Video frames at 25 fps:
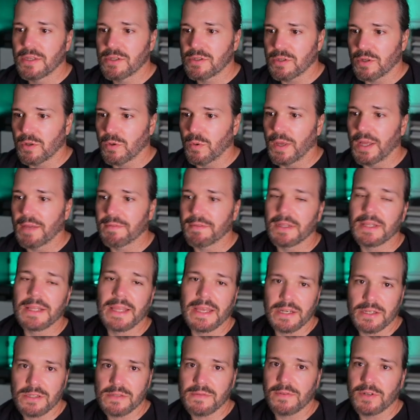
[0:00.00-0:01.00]
So we'll have the
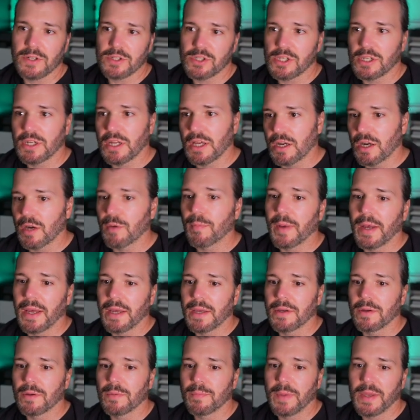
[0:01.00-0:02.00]
latest version on our
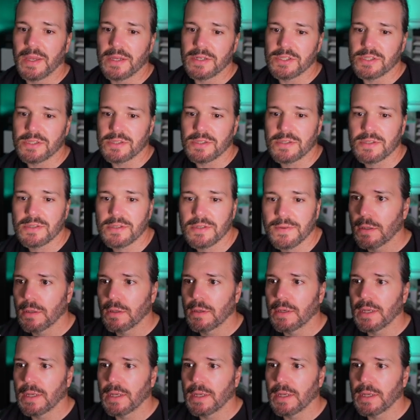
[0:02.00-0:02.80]
bio pages.